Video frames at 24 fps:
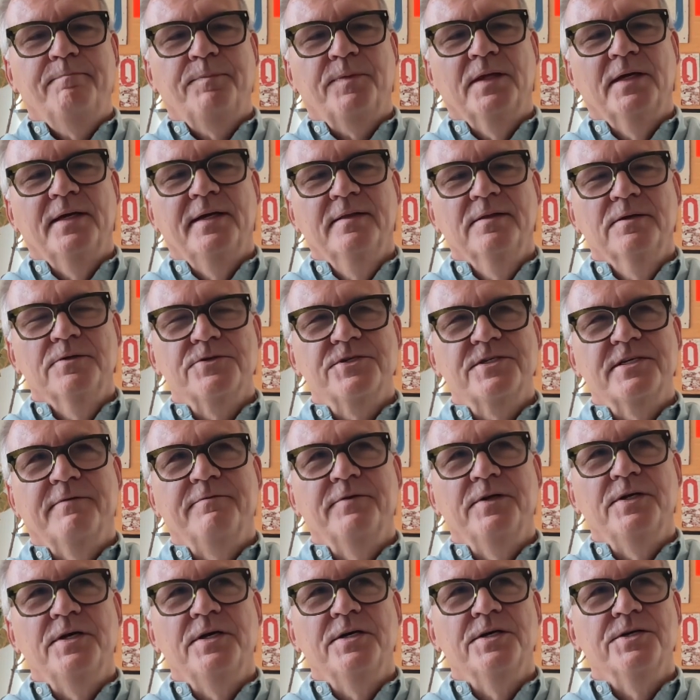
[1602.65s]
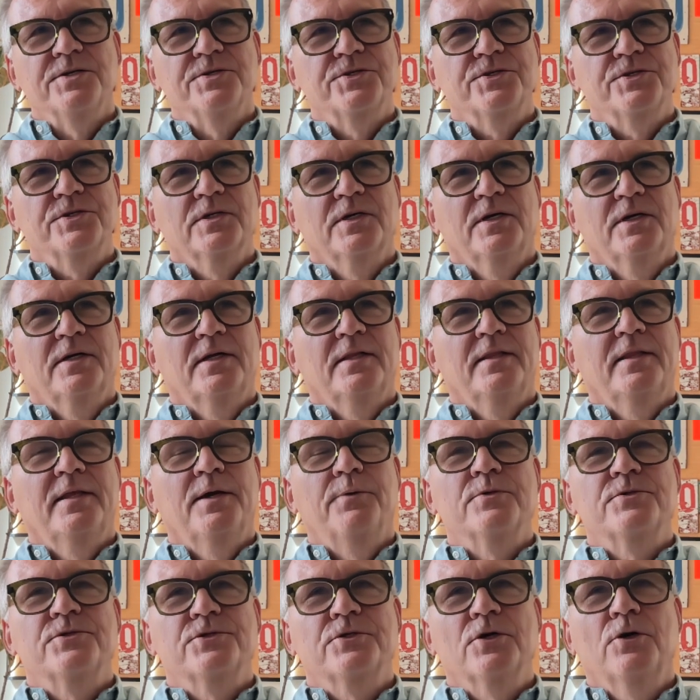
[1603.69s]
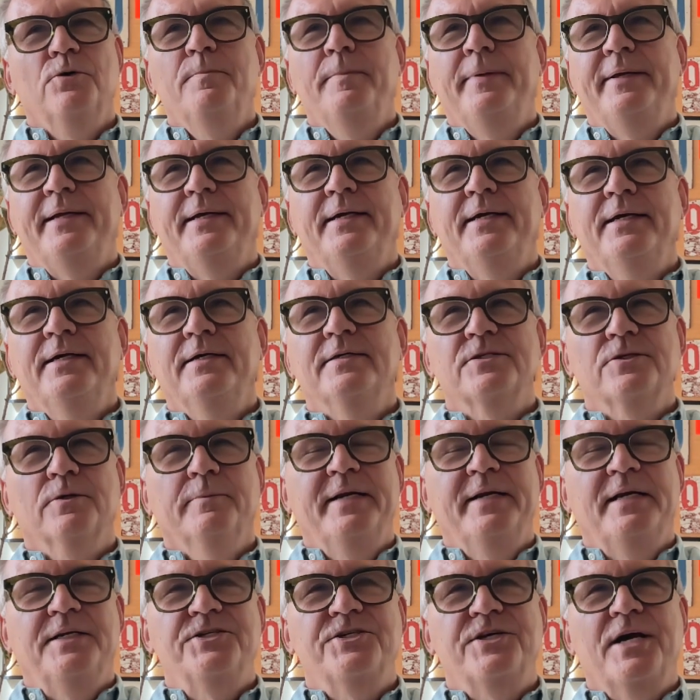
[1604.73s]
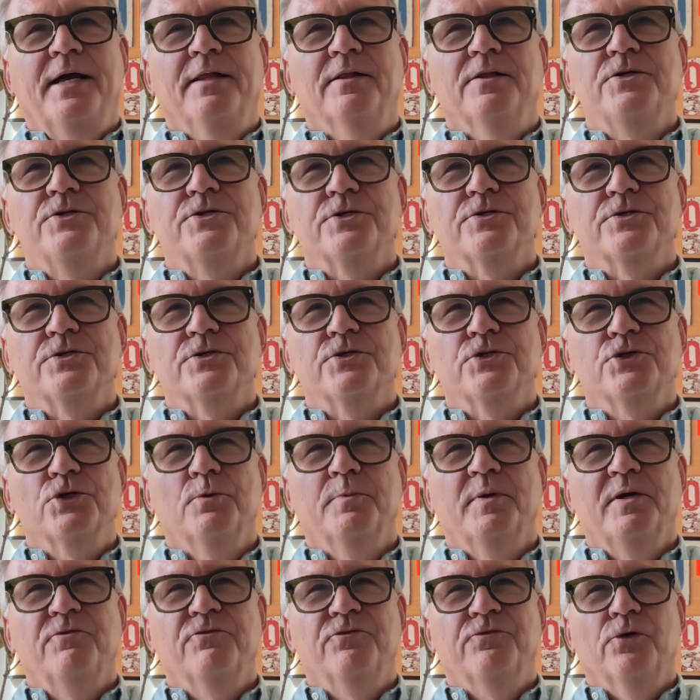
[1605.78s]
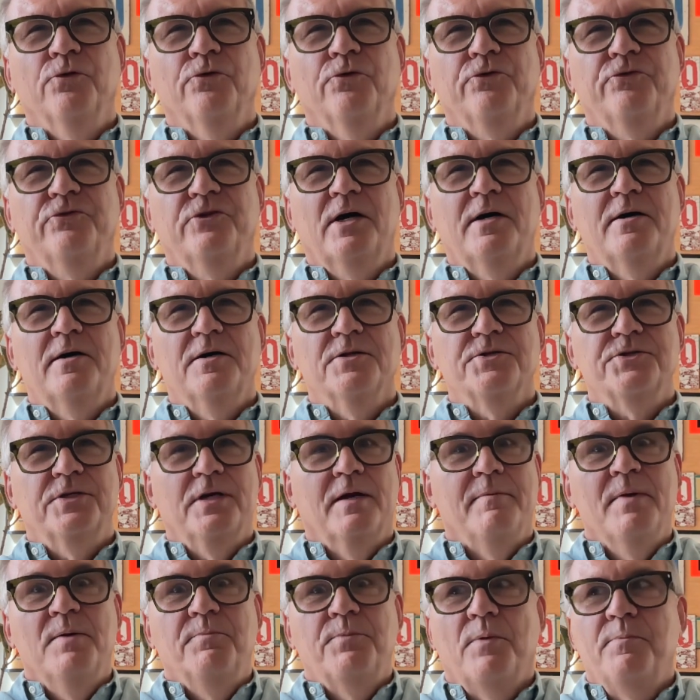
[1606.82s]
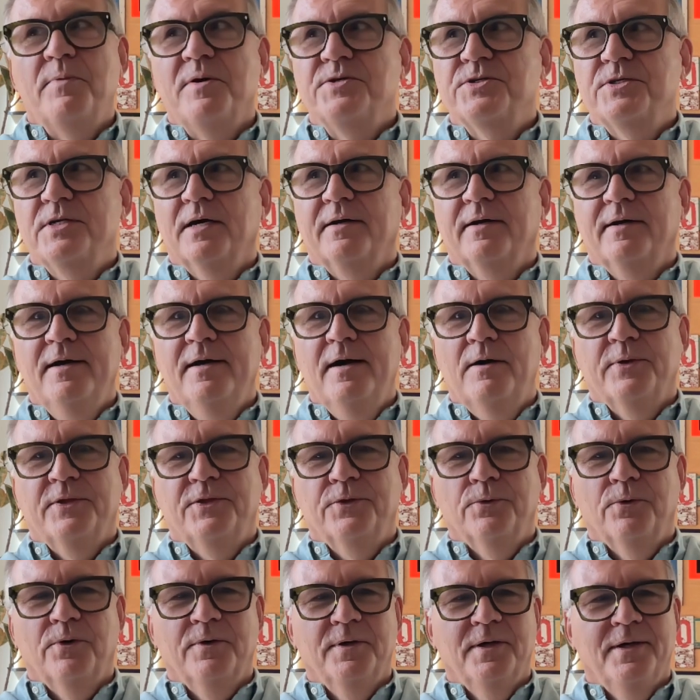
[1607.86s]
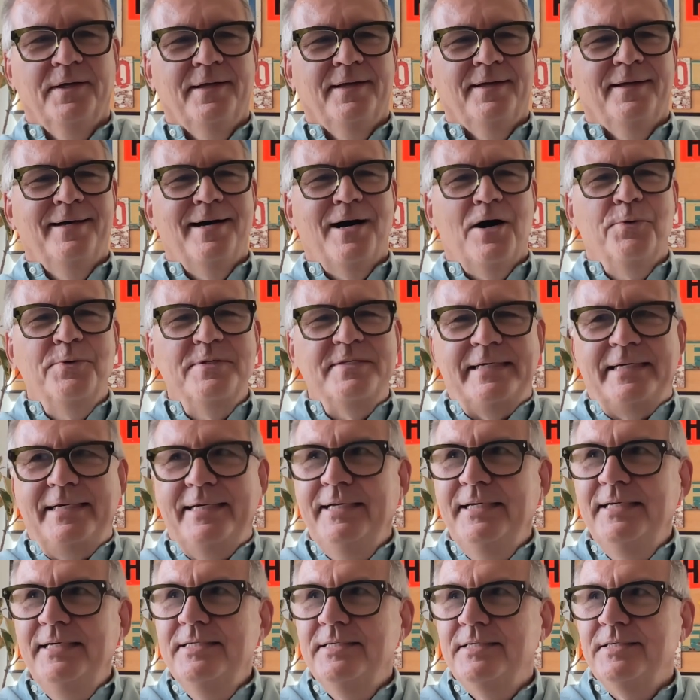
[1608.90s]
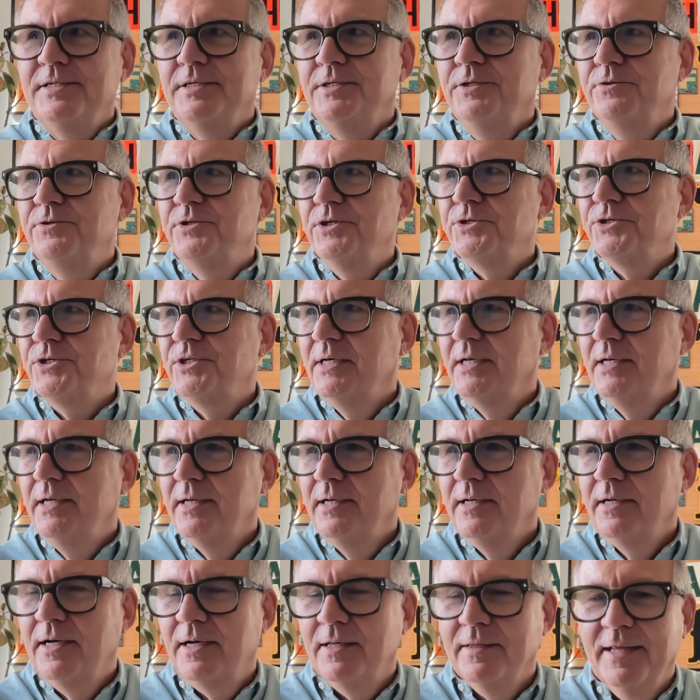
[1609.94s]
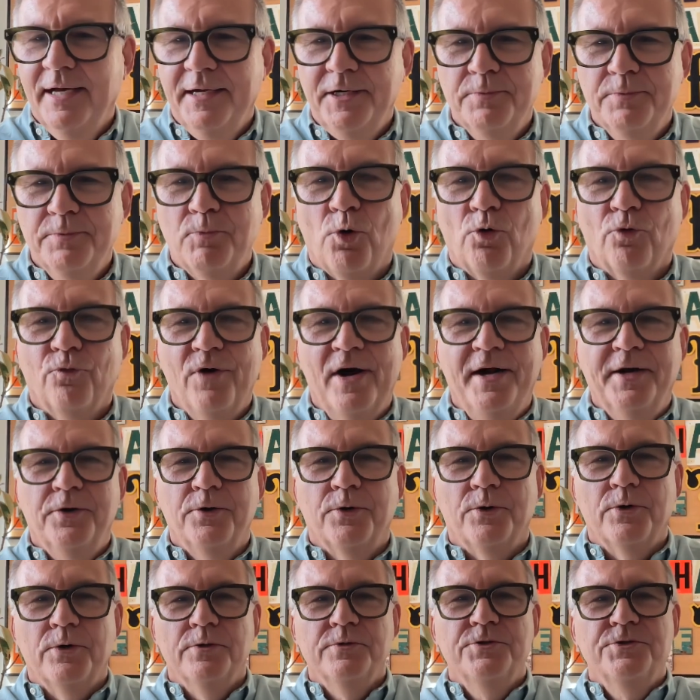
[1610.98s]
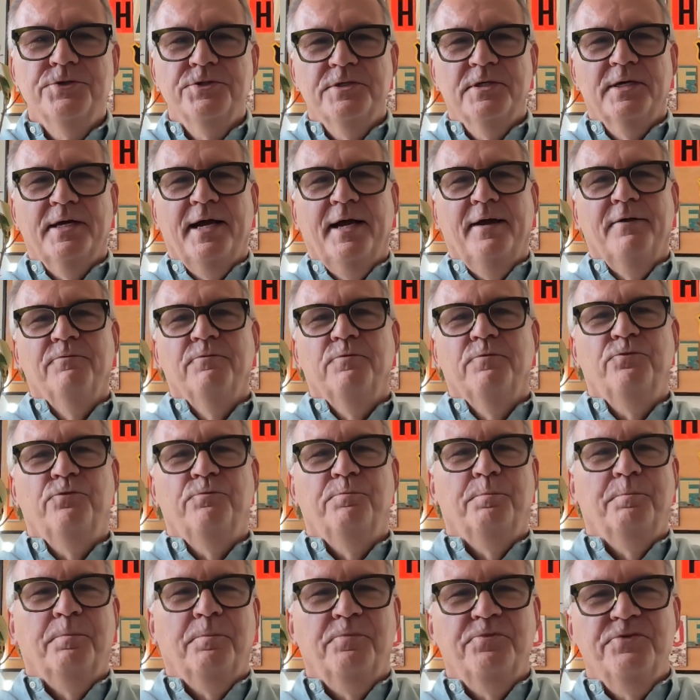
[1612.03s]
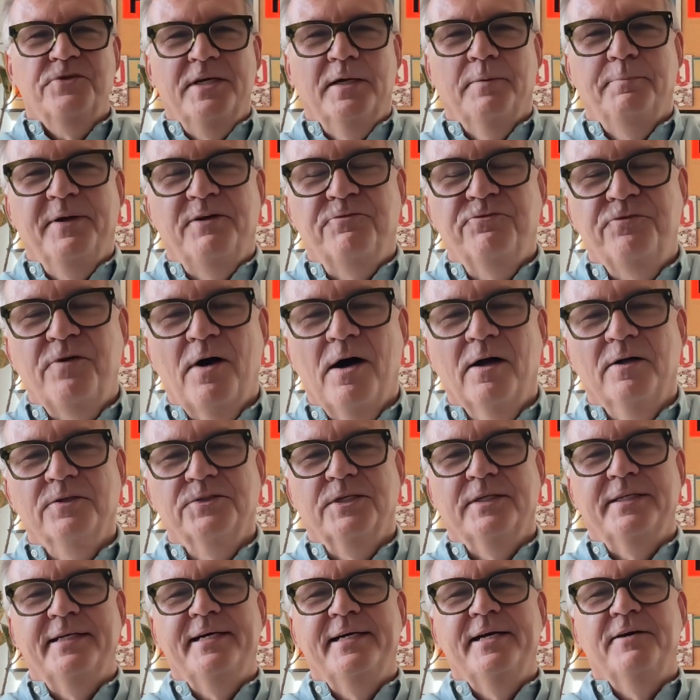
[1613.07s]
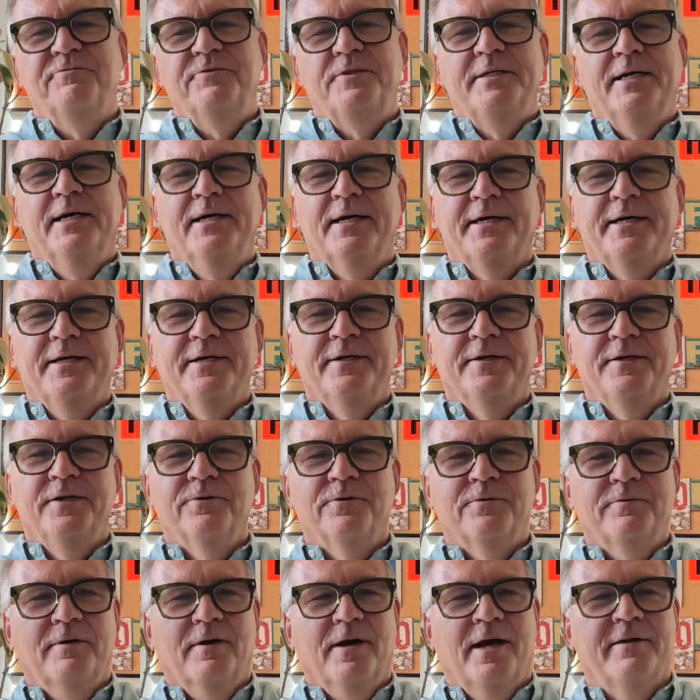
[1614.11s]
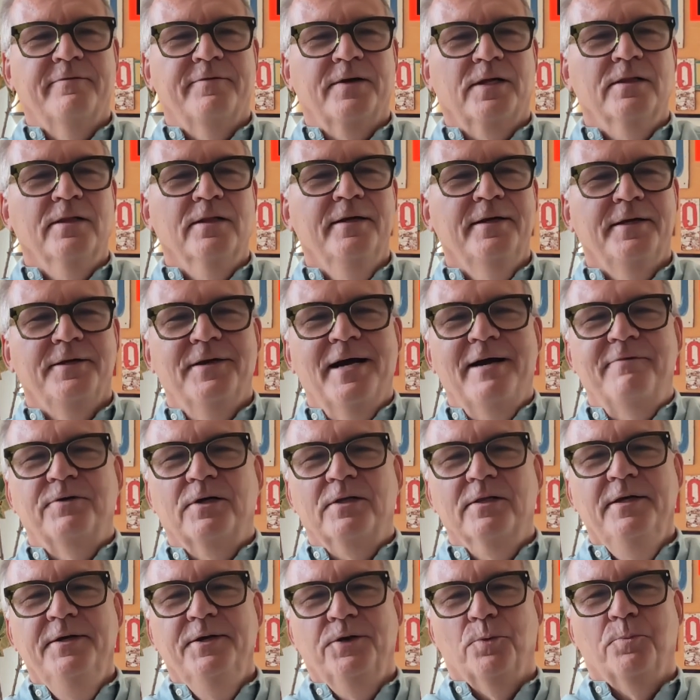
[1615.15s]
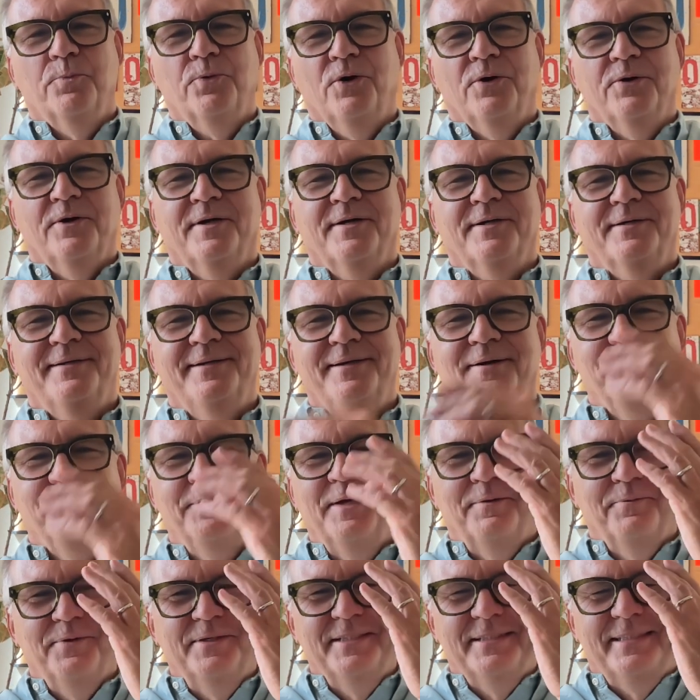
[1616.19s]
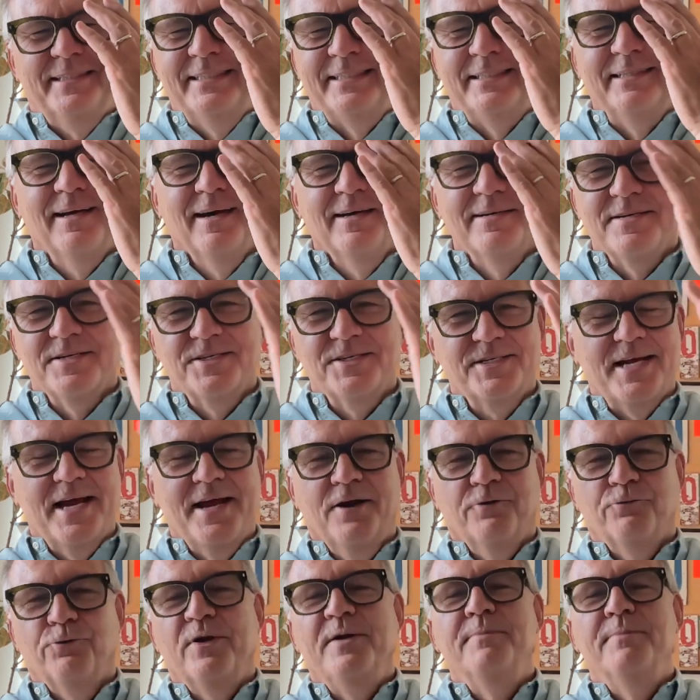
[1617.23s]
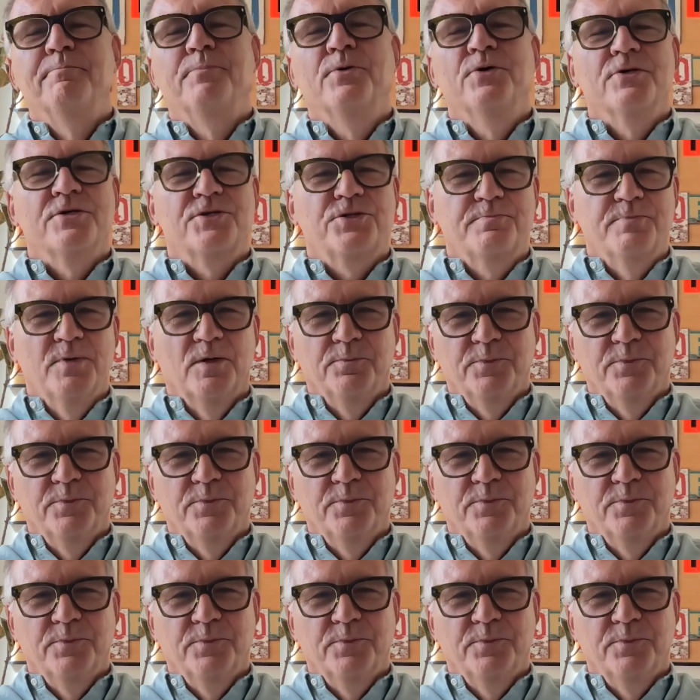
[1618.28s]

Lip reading: And in those 7 years, there was so many challenges and so many false starts. And I remember when we started out, we thought, oh, it's easy. You just collect more records and send a big file to the FDA, and you're kind of you have a clinical product. We just didn't understand reimbursement.